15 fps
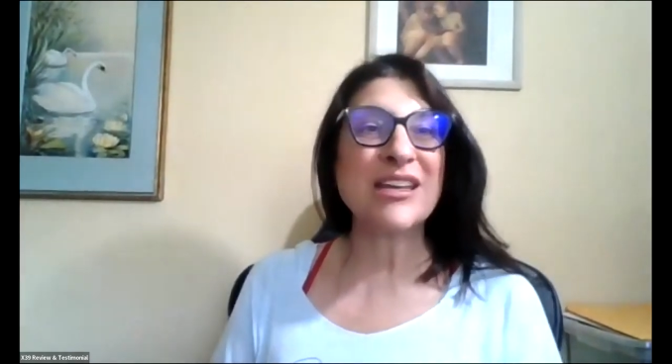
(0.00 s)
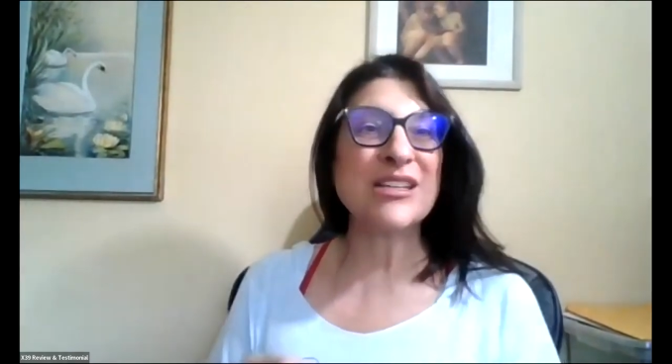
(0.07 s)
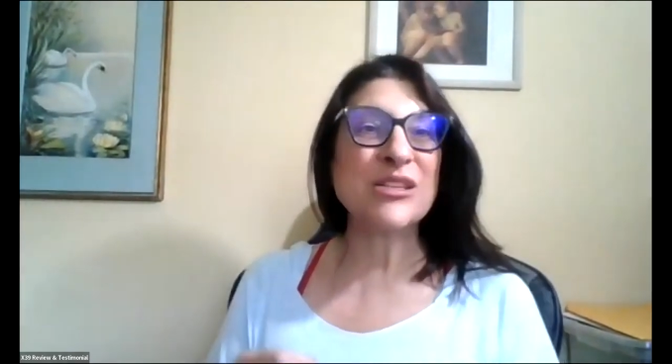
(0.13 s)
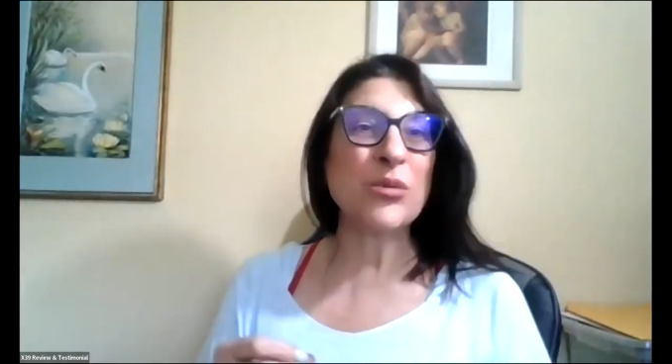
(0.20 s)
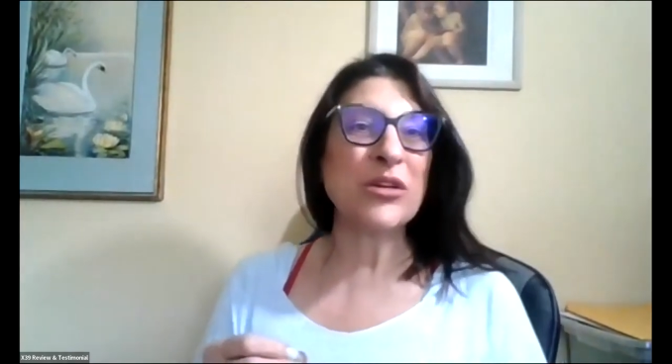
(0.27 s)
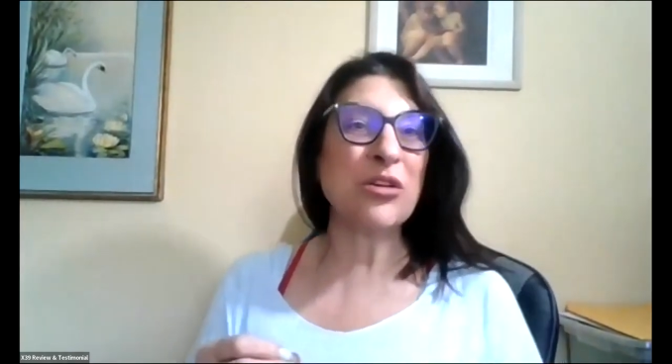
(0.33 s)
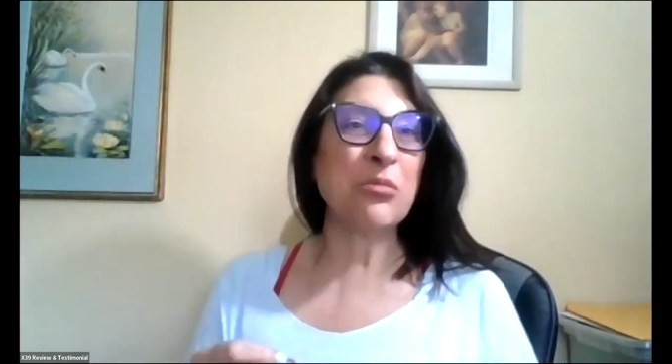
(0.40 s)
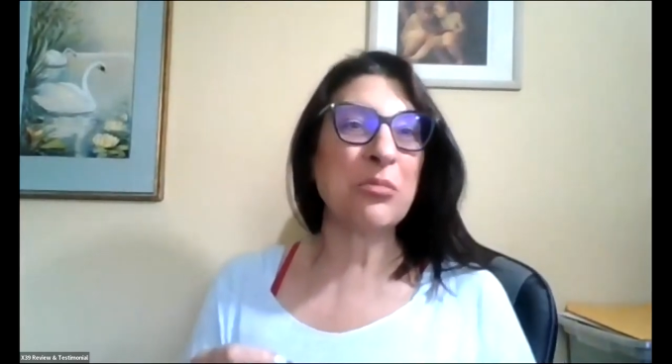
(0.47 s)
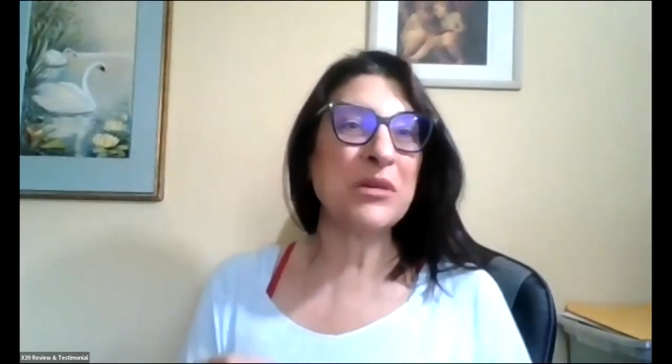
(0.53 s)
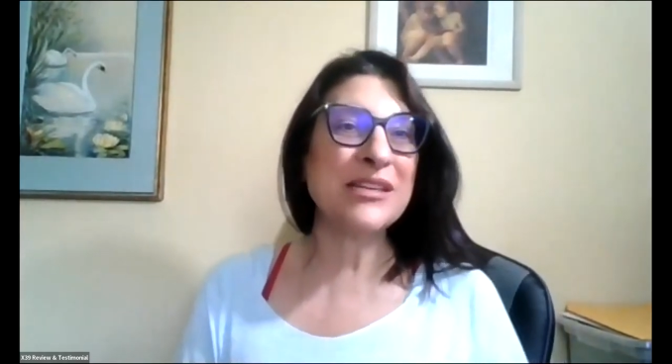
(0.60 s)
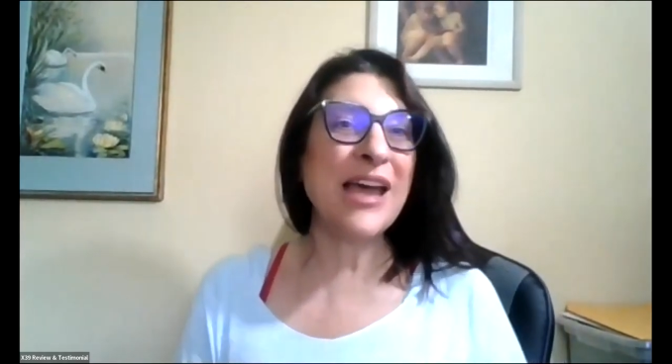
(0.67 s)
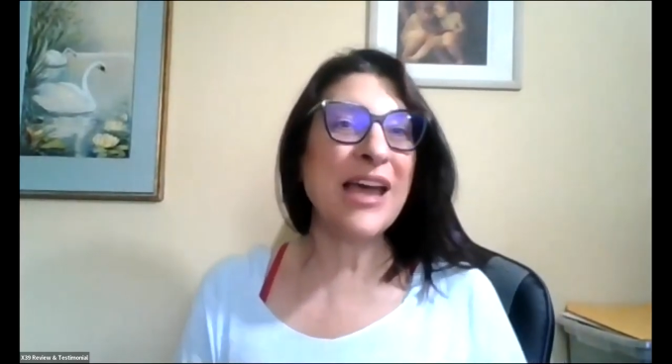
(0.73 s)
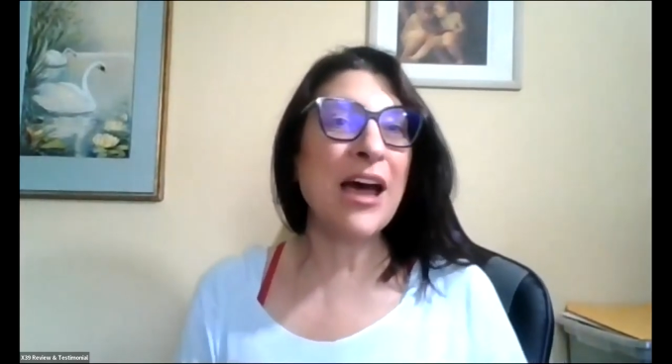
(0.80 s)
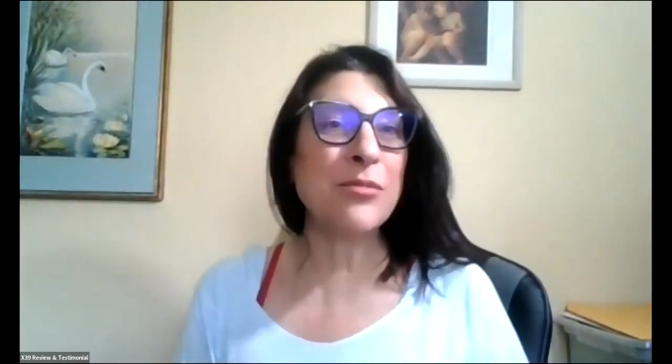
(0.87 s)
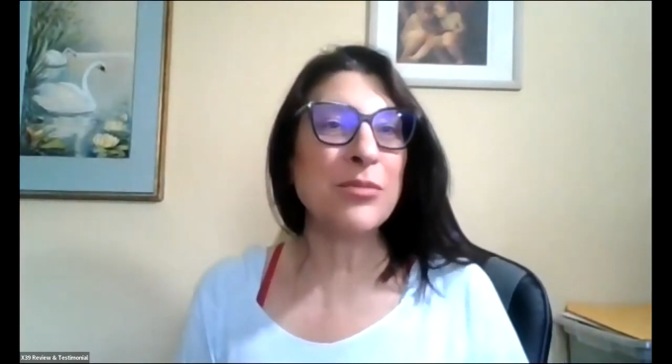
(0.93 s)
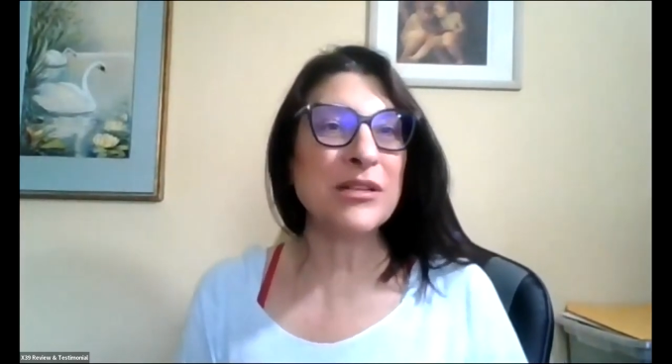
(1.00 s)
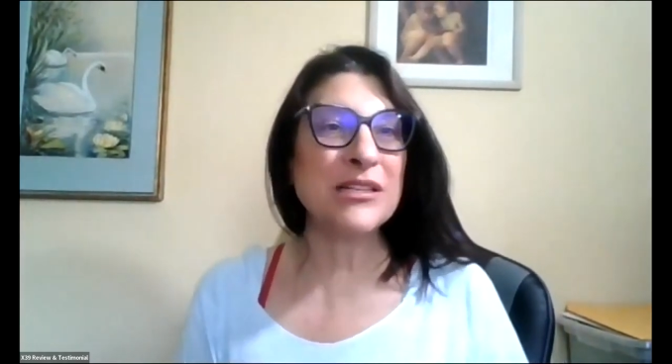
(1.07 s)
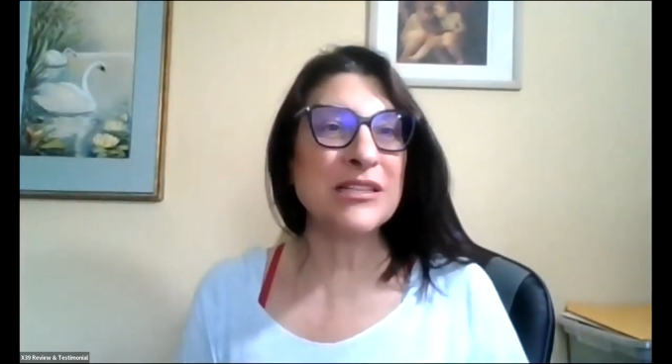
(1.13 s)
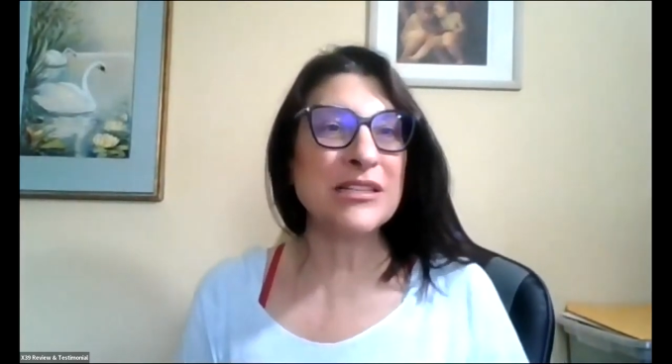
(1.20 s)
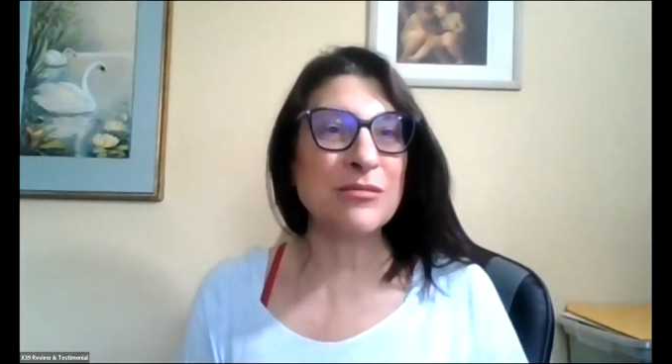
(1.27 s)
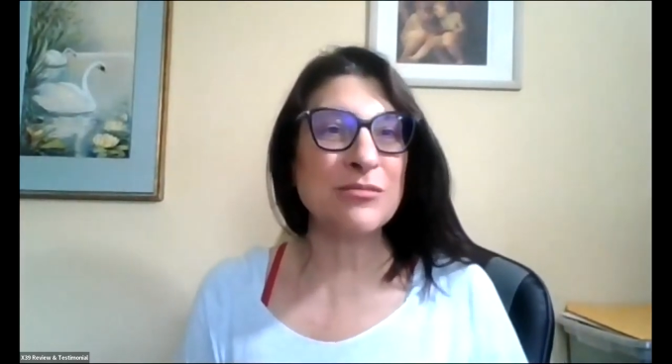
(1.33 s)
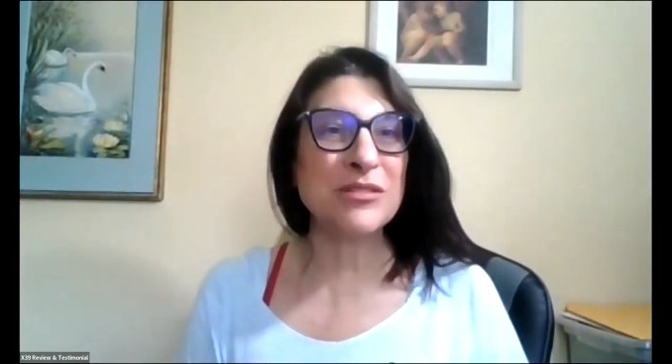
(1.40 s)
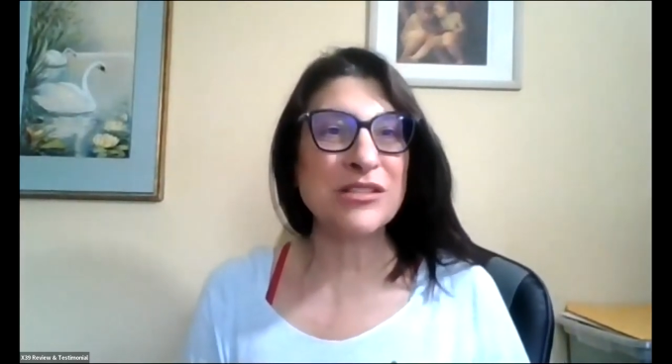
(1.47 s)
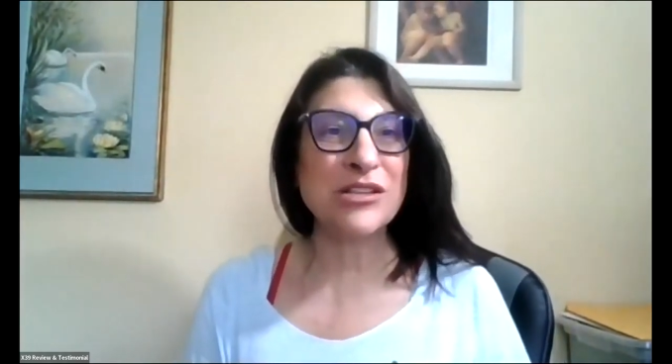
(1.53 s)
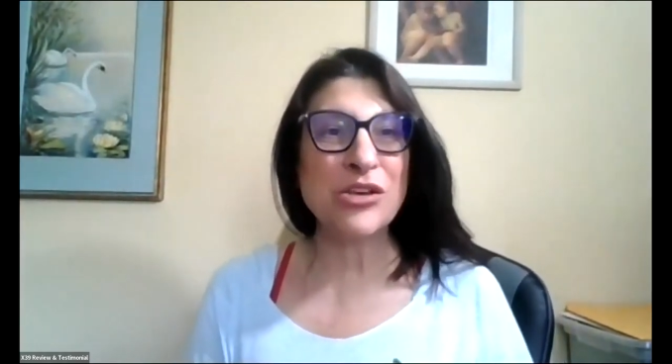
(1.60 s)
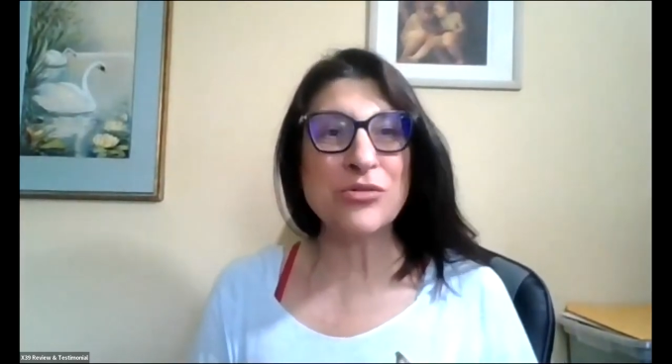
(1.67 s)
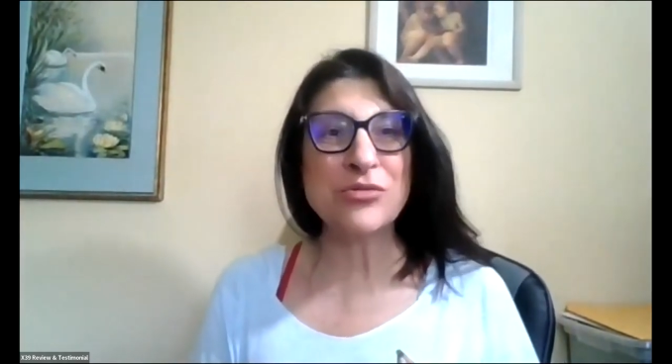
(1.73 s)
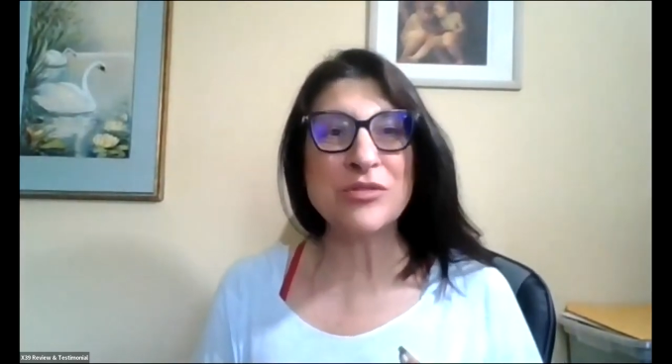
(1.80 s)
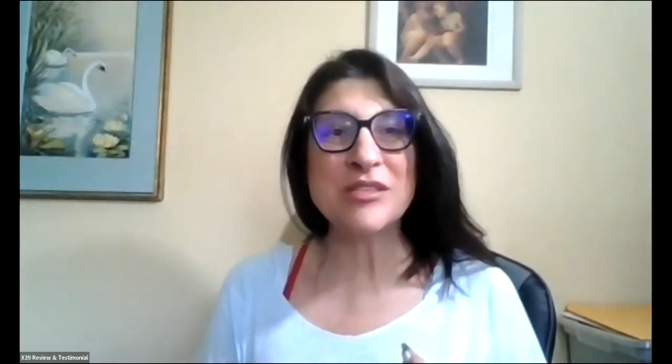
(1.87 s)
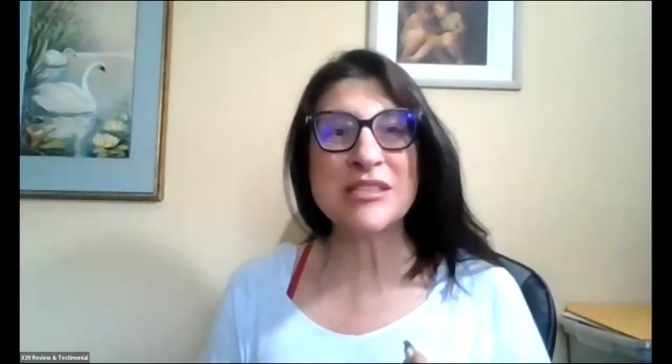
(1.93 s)
it's when our metabolism
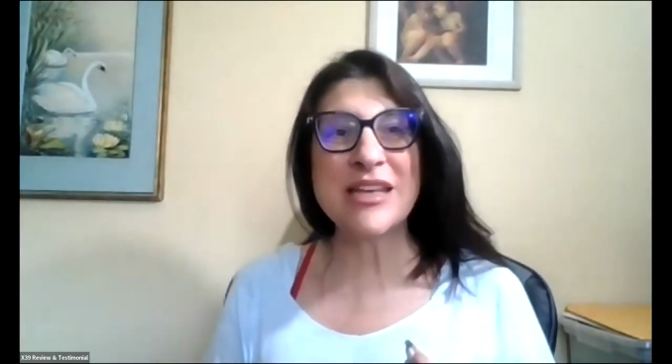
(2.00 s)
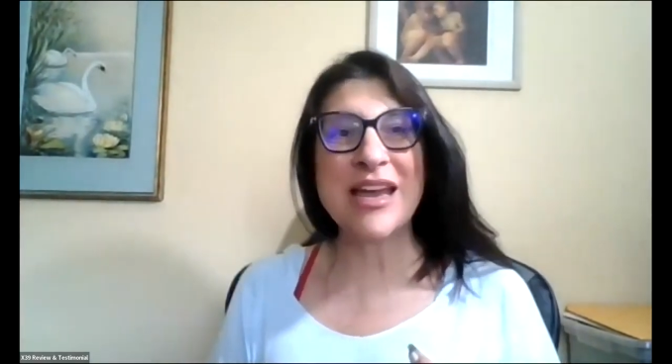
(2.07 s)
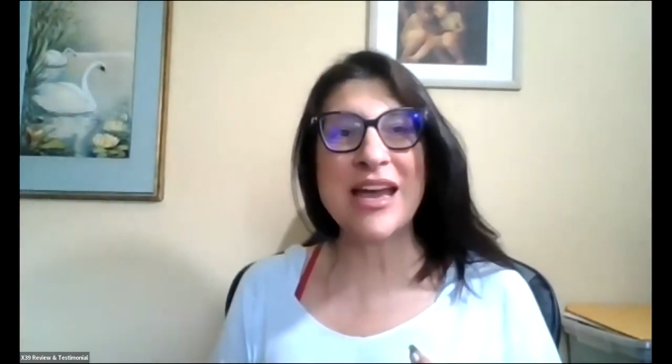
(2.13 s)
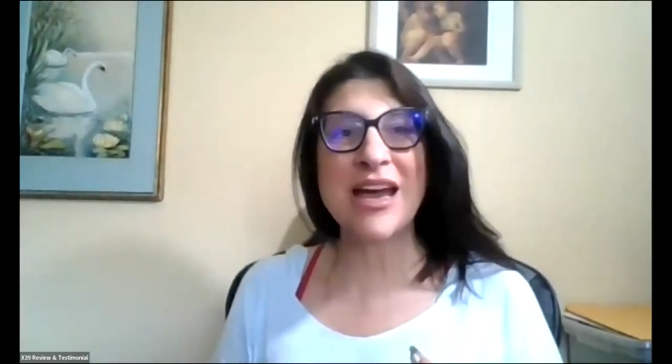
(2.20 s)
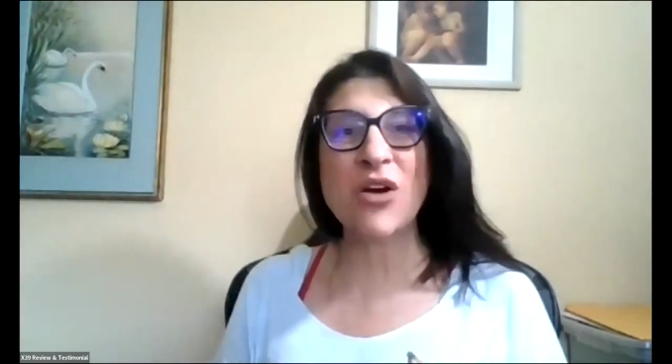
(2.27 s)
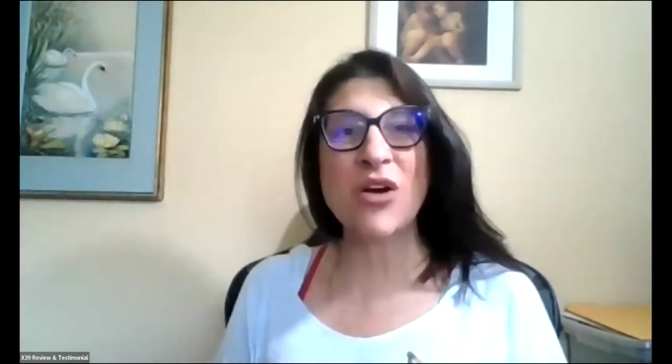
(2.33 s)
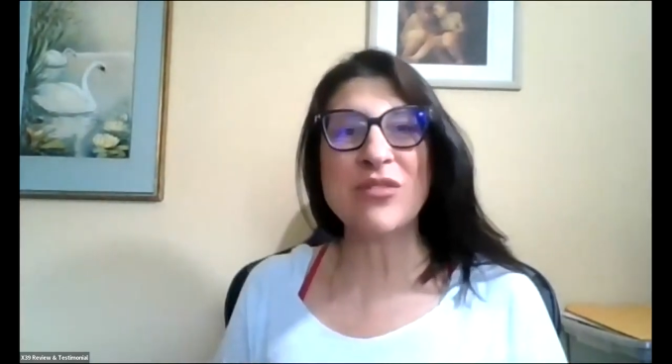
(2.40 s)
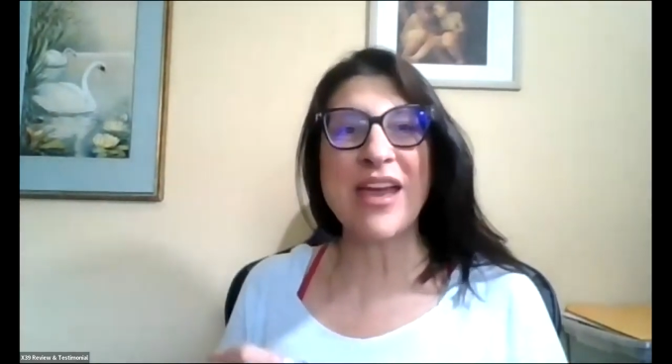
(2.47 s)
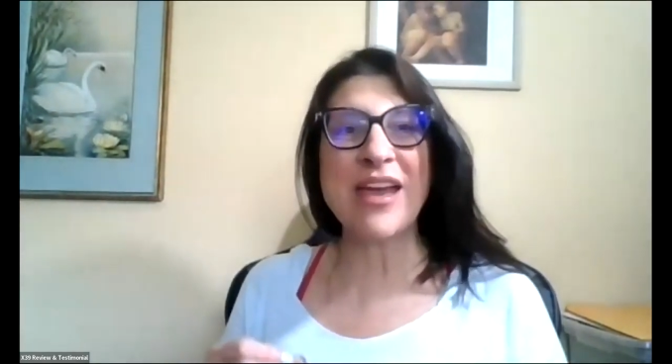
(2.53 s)
slows down,